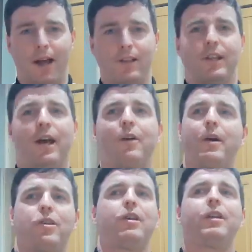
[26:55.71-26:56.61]
Answer that
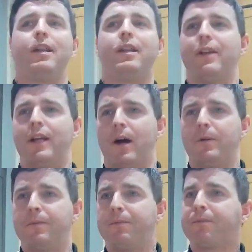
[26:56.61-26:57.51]
question in the
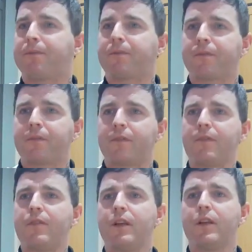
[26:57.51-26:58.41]
video.
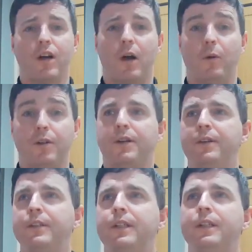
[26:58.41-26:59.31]
Because I would.